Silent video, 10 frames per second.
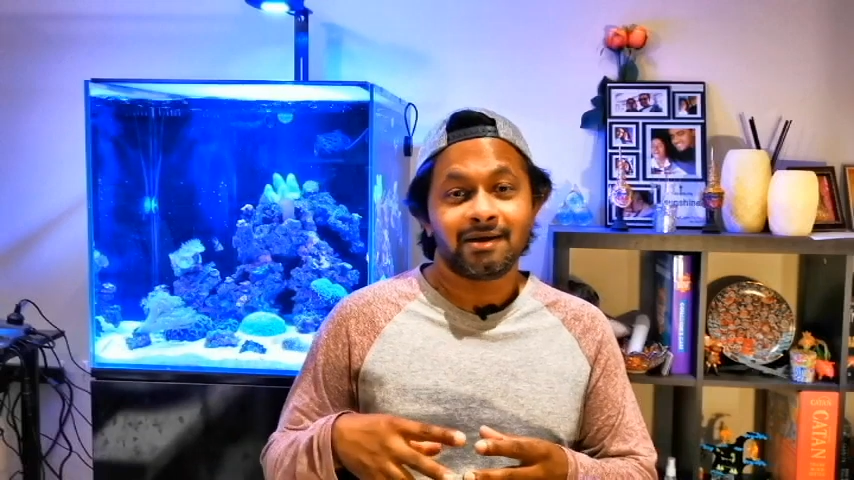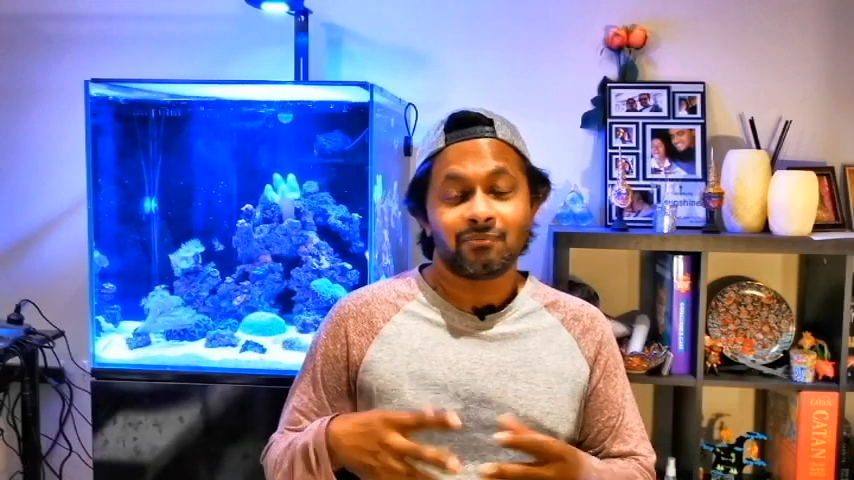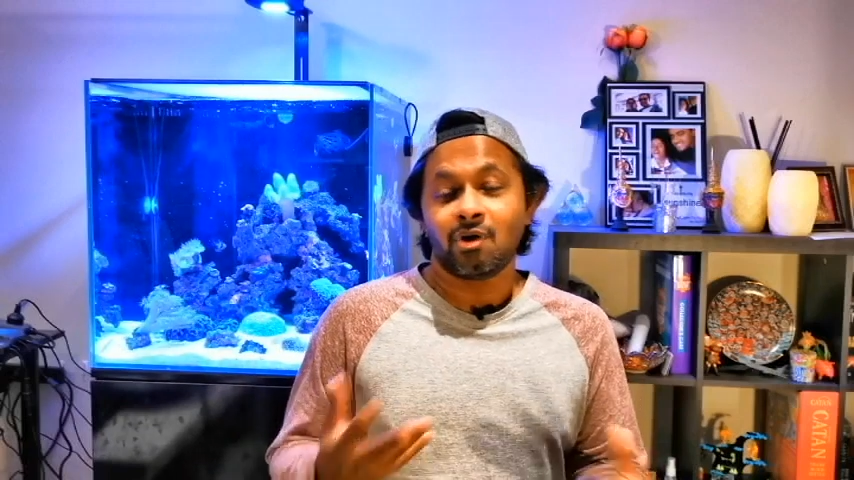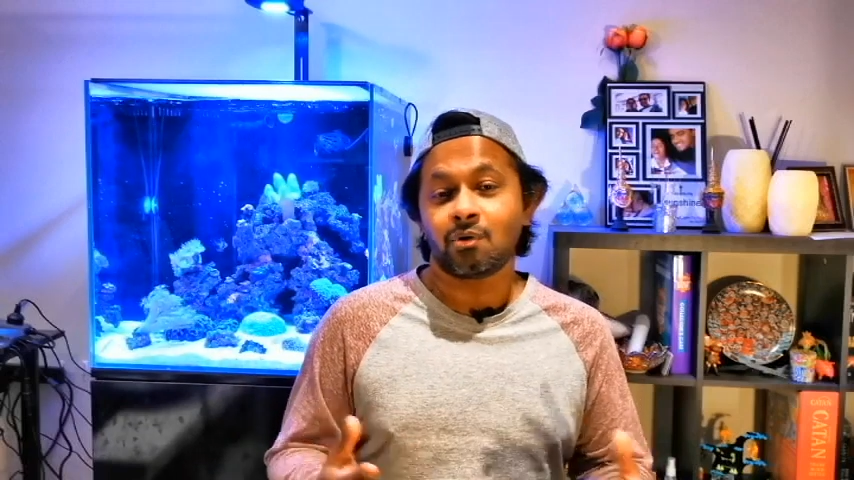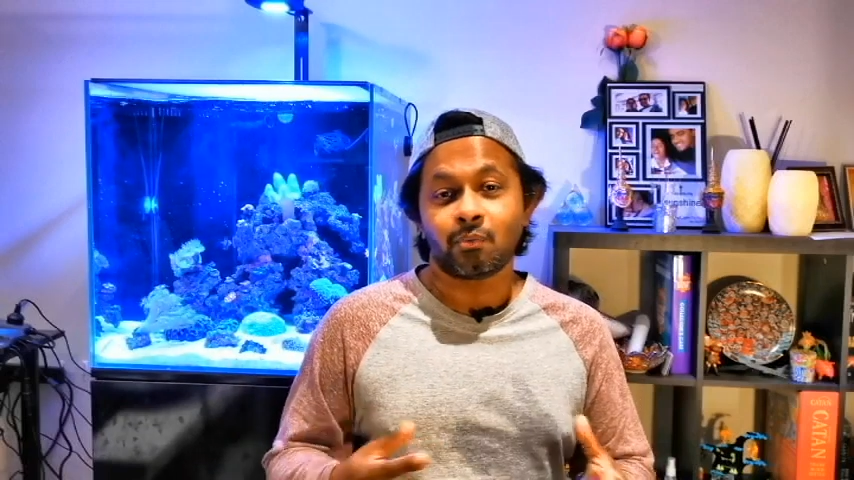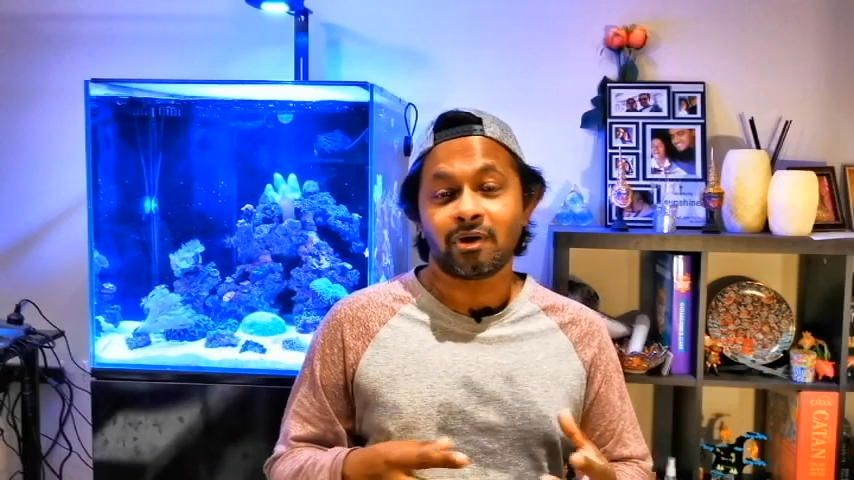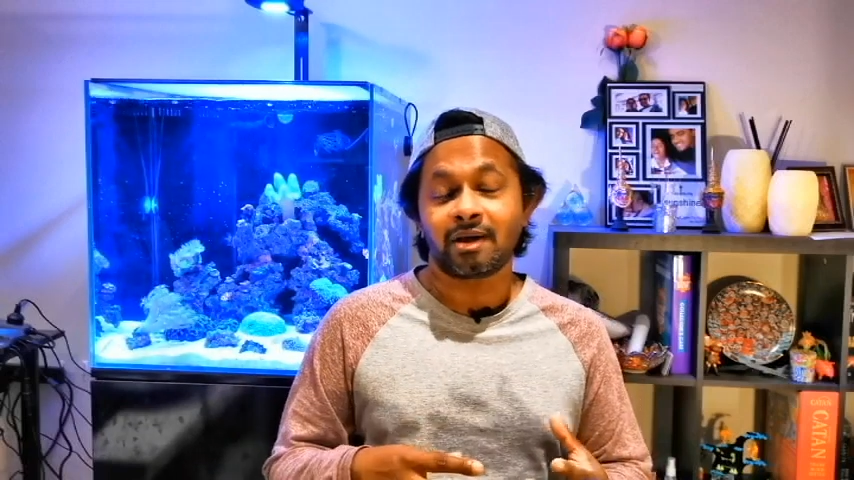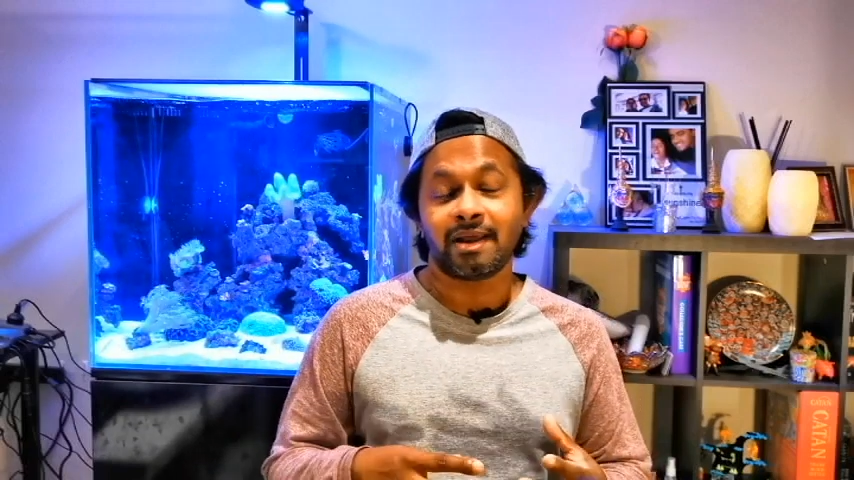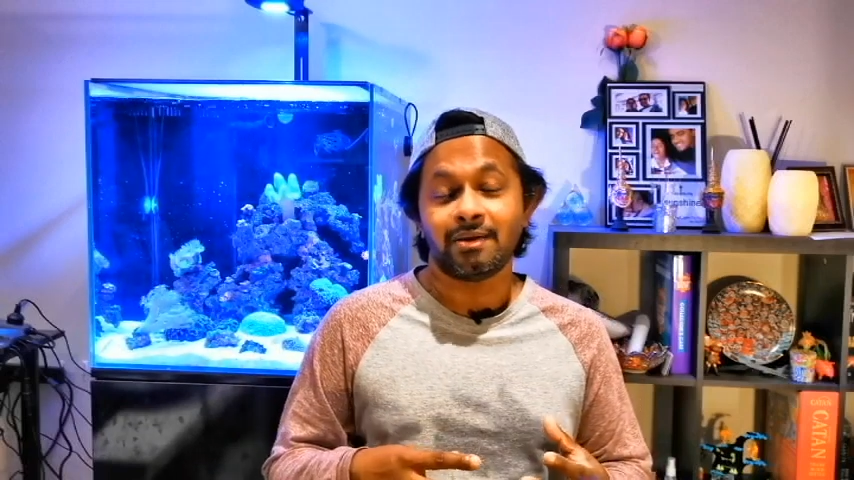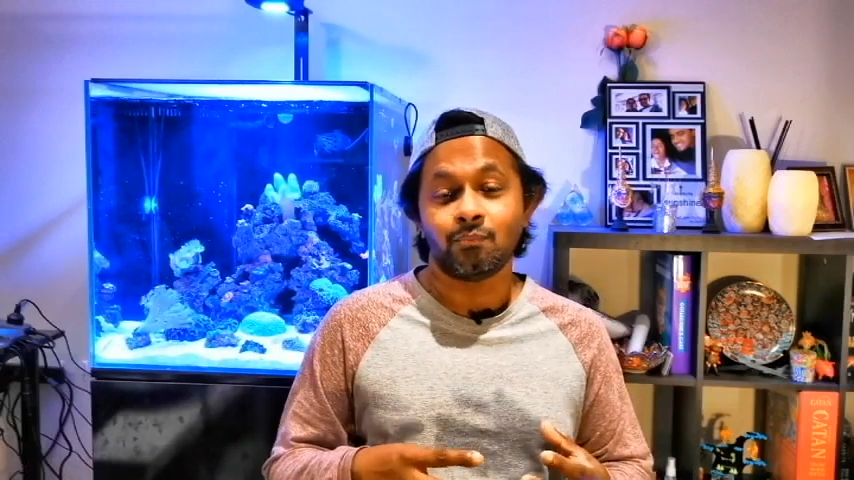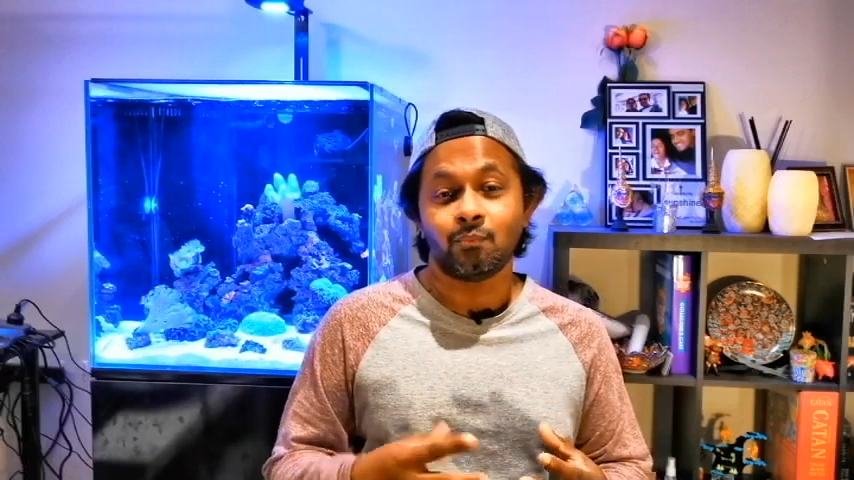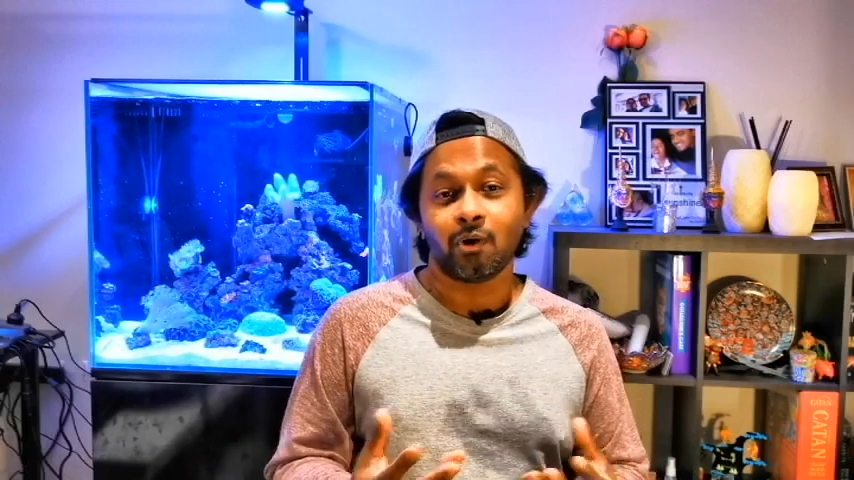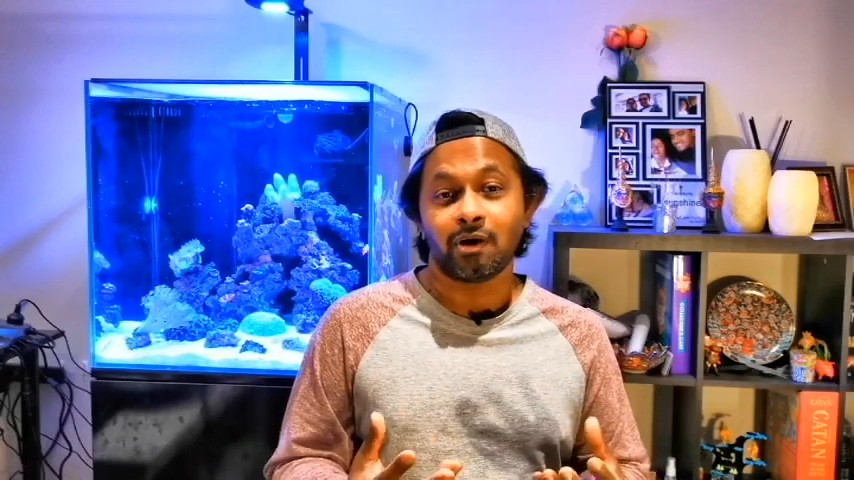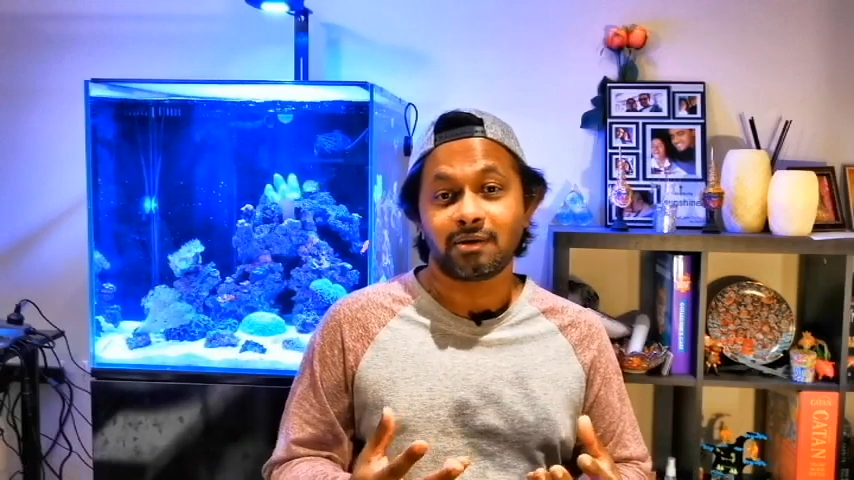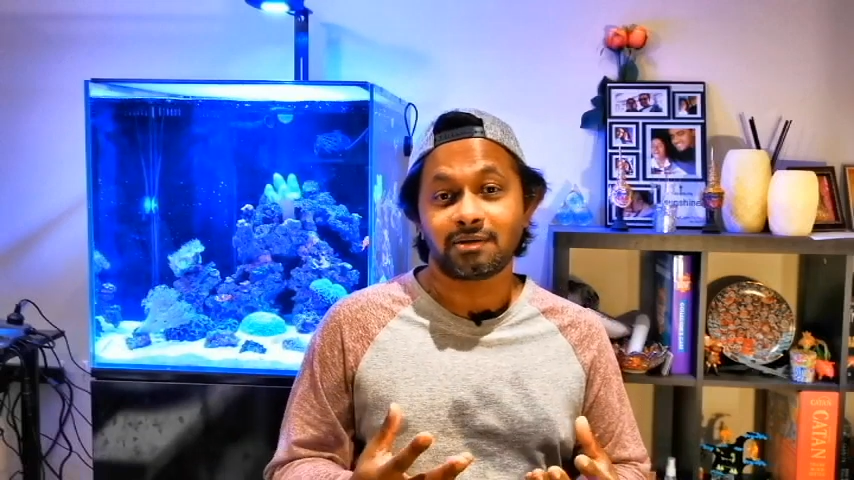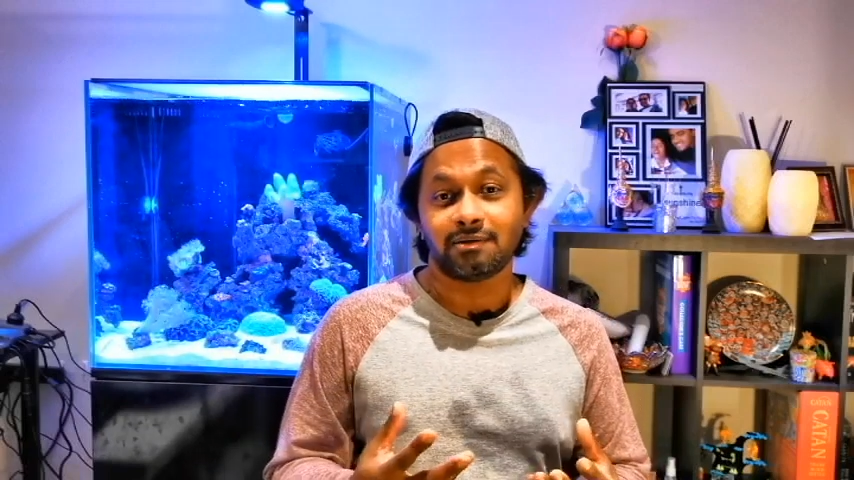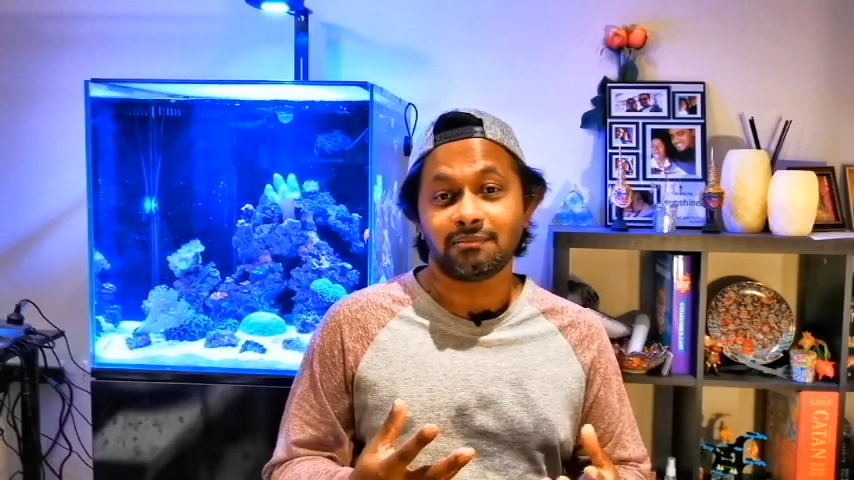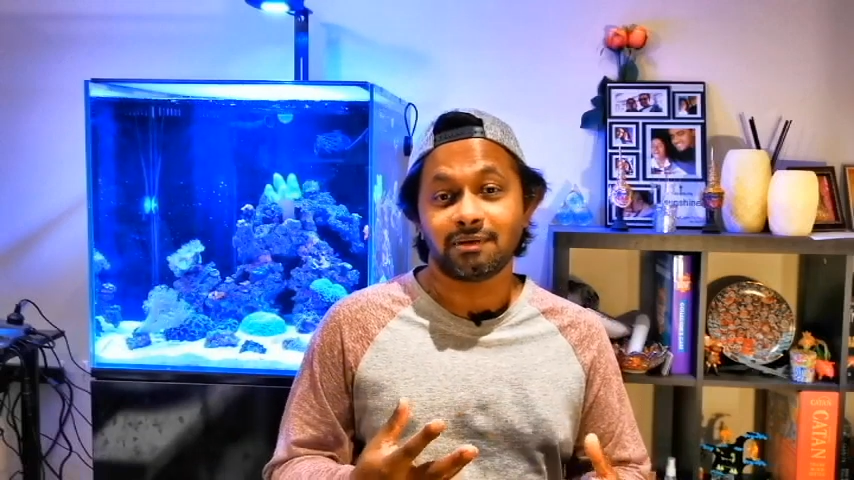rock work and what